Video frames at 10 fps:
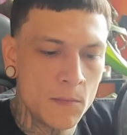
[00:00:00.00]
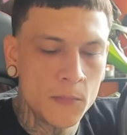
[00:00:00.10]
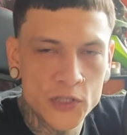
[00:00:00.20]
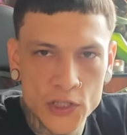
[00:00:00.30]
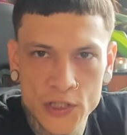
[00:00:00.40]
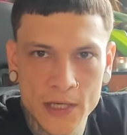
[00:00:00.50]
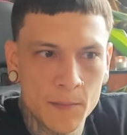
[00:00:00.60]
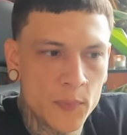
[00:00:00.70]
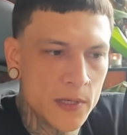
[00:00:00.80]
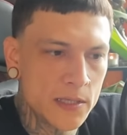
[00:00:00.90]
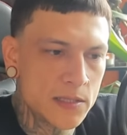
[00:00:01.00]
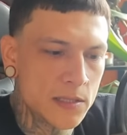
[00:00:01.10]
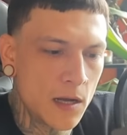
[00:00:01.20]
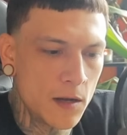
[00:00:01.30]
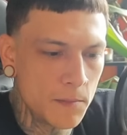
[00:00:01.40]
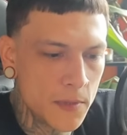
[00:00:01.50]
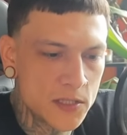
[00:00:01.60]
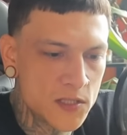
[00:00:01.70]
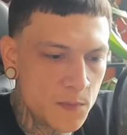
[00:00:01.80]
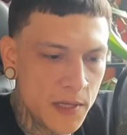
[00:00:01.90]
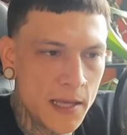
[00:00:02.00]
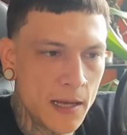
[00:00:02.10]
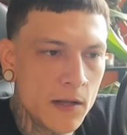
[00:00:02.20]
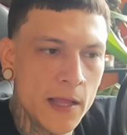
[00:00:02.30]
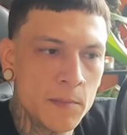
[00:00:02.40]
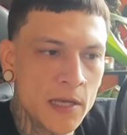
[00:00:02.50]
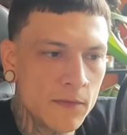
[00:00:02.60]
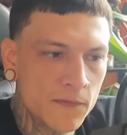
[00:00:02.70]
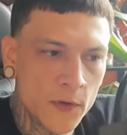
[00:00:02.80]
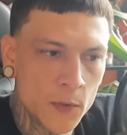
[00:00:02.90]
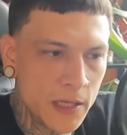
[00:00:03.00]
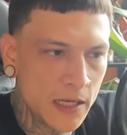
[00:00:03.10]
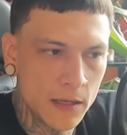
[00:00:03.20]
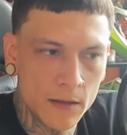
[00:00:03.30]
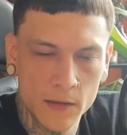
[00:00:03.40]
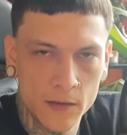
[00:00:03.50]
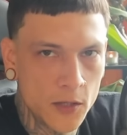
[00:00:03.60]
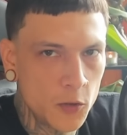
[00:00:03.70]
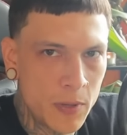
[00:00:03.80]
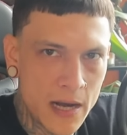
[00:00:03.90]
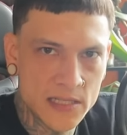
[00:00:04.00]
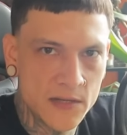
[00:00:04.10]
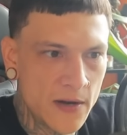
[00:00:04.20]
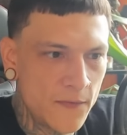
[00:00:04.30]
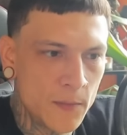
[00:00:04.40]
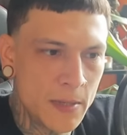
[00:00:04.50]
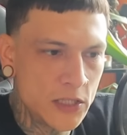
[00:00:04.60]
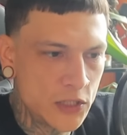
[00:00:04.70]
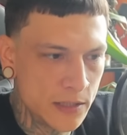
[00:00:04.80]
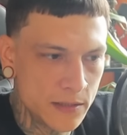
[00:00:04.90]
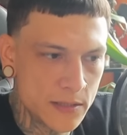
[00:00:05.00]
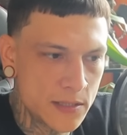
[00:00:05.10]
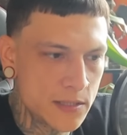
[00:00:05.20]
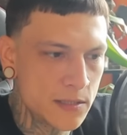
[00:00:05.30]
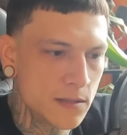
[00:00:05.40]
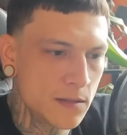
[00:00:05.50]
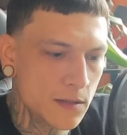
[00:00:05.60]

Magician, Empress, speaking, claiming, affirming, you know, positive affirmations,